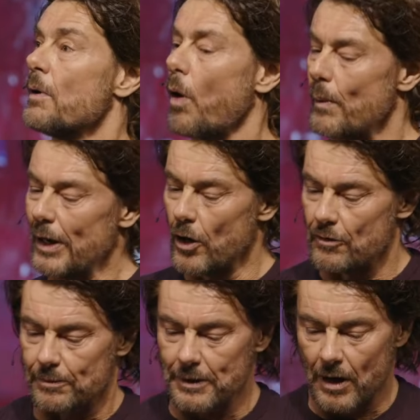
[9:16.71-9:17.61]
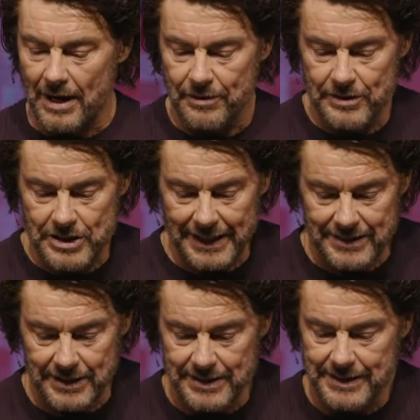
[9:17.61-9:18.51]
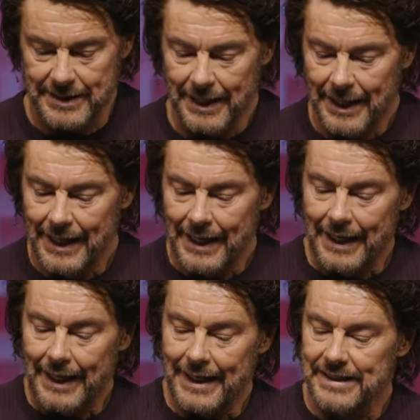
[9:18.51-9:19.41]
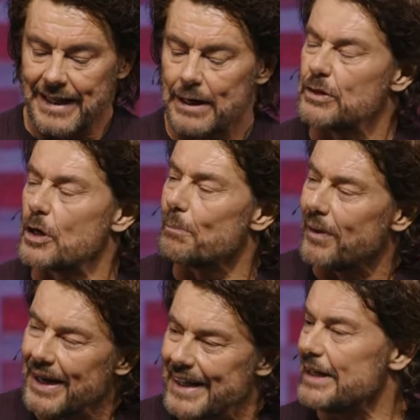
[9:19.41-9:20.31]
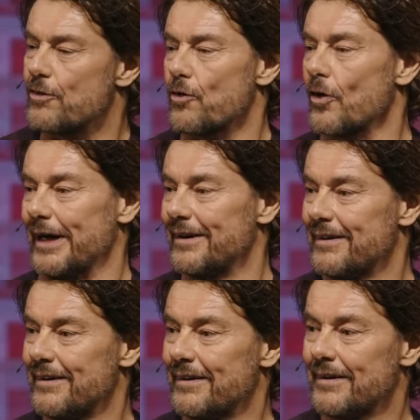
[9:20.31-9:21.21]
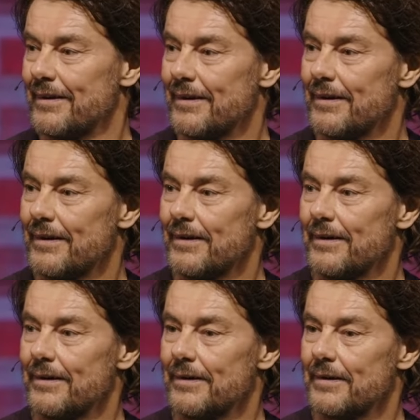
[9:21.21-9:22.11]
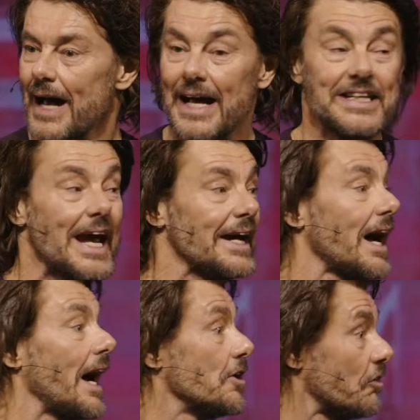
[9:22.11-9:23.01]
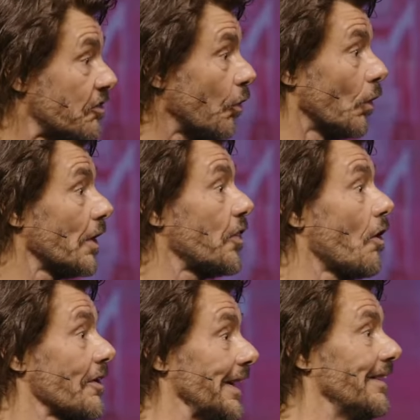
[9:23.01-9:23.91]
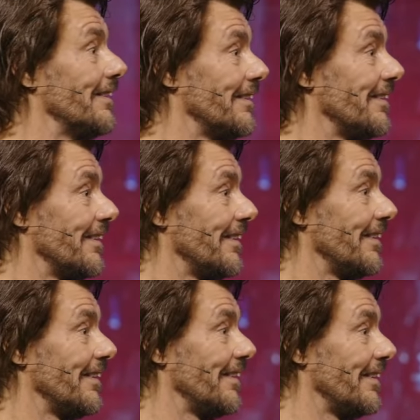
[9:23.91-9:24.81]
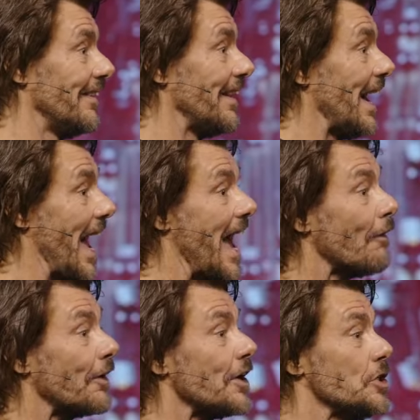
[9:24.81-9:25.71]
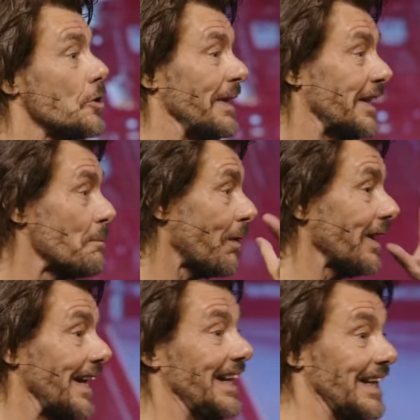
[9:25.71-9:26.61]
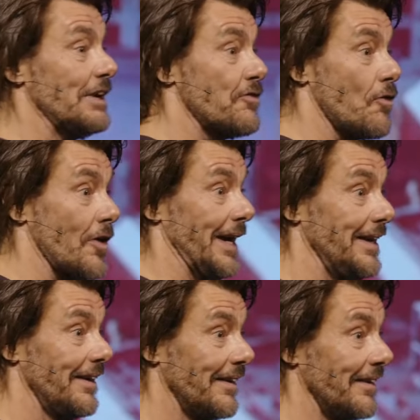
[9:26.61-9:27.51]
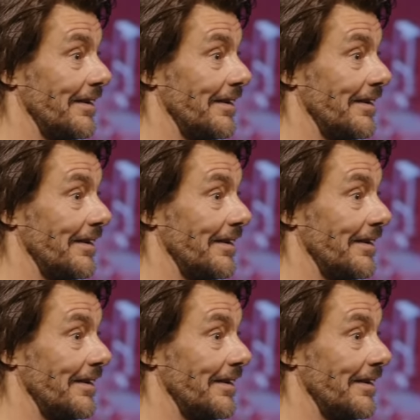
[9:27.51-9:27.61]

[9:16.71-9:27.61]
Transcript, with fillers: But what we learn from the life of Jesus is that he was completely free and yet under full authority. How can you be completely free